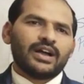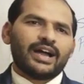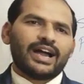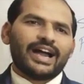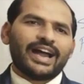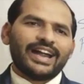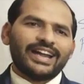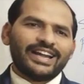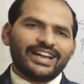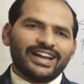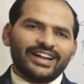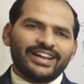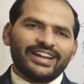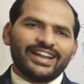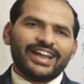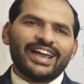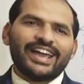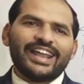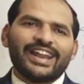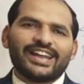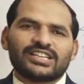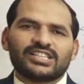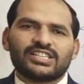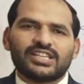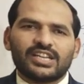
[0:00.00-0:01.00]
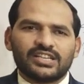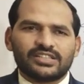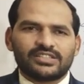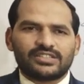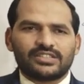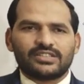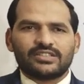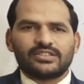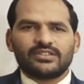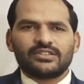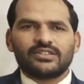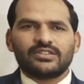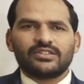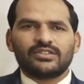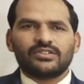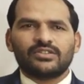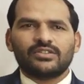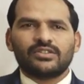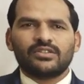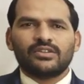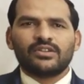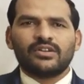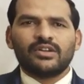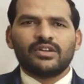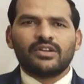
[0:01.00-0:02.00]
And directions,
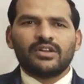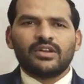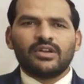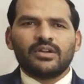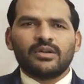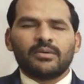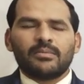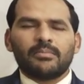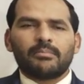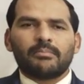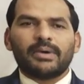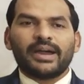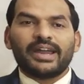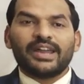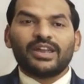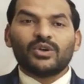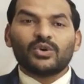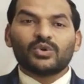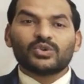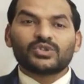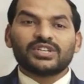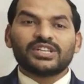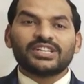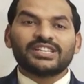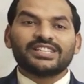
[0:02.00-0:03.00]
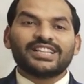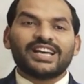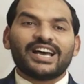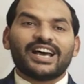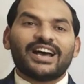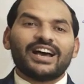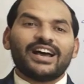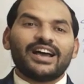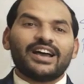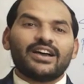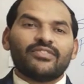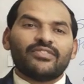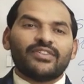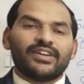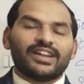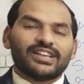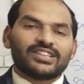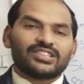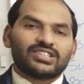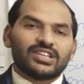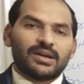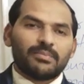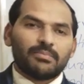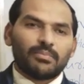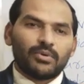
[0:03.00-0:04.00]
by using the, for
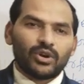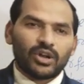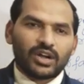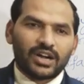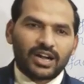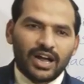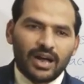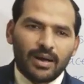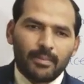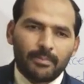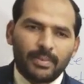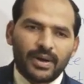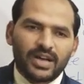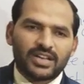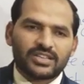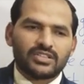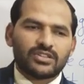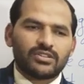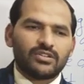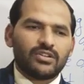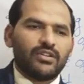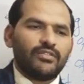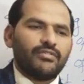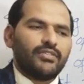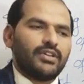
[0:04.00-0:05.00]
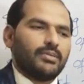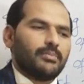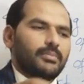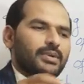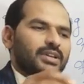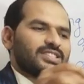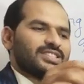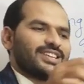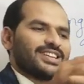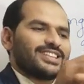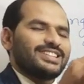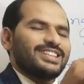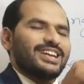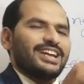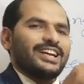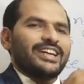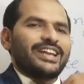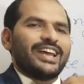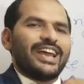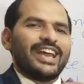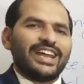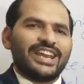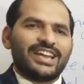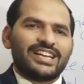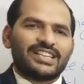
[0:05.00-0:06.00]
example, compass, we measure the
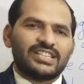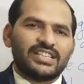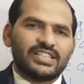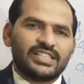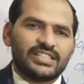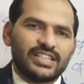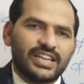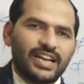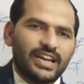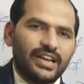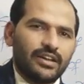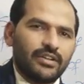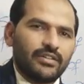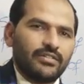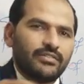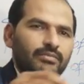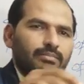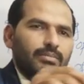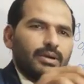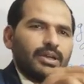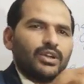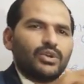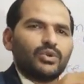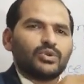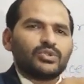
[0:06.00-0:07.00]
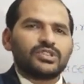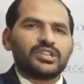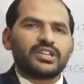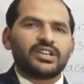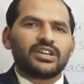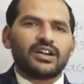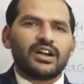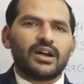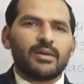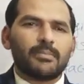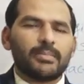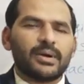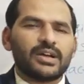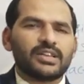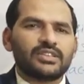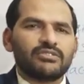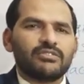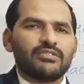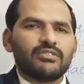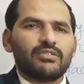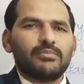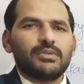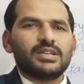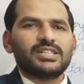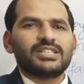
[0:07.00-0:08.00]
directions, right, by using compass
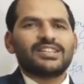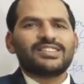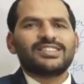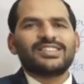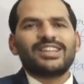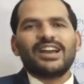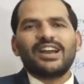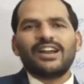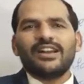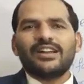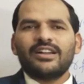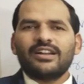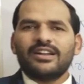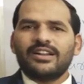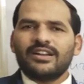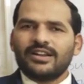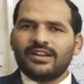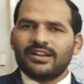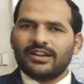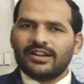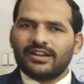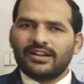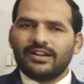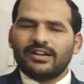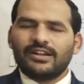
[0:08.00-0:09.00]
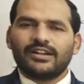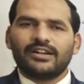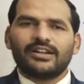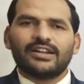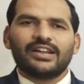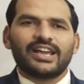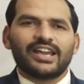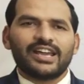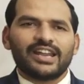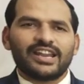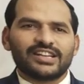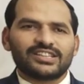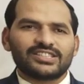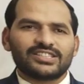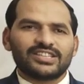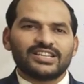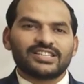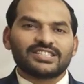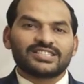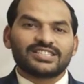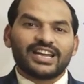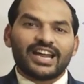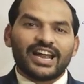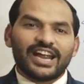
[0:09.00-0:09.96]
we measure the directions.